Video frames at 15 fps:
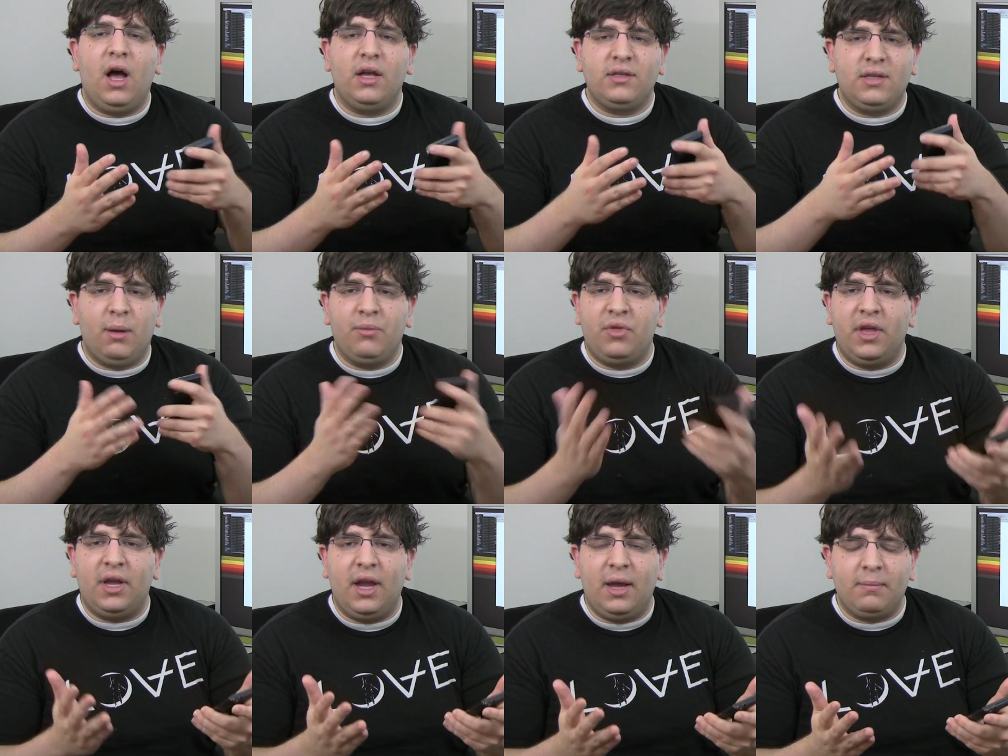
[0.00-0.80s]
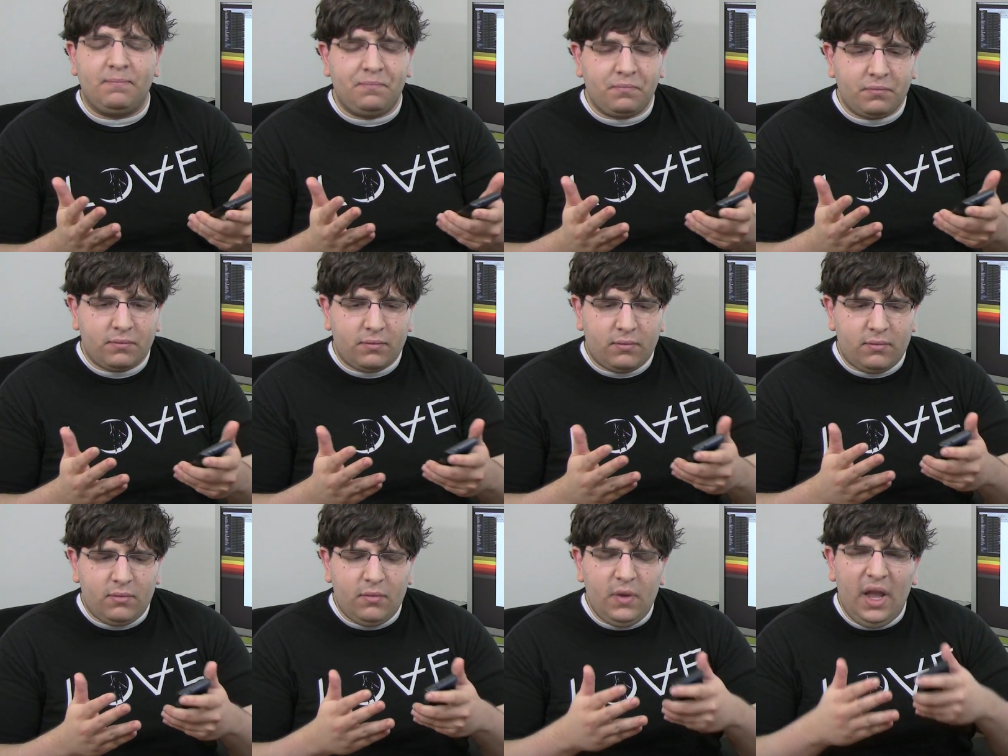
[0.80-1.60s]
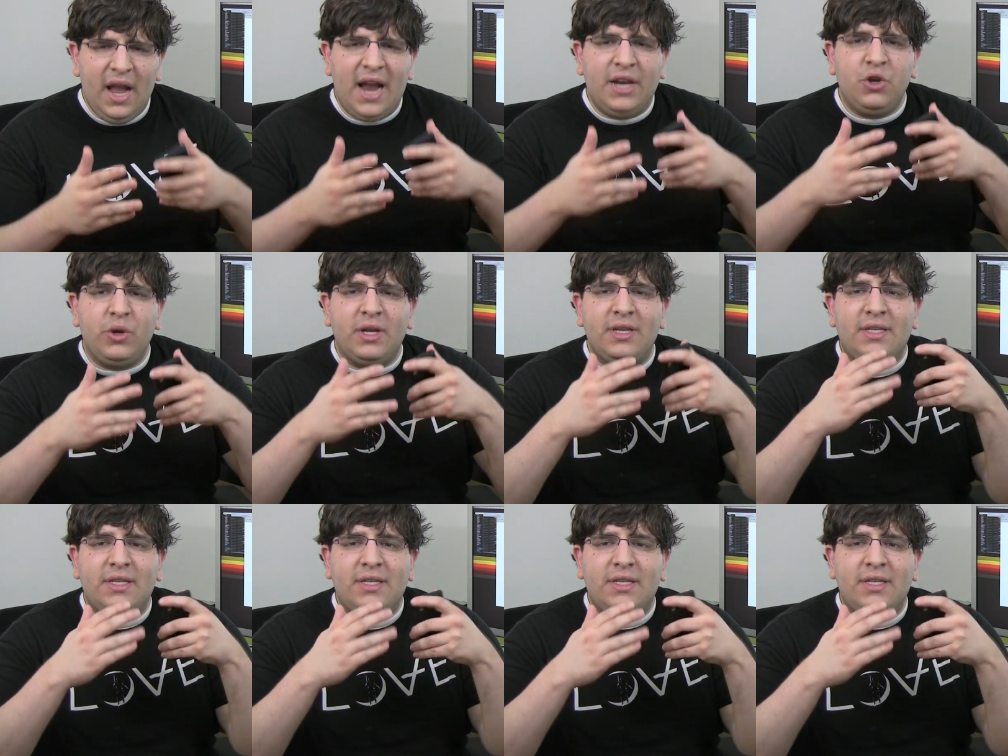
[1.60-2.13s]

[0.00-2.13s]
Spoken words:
something, and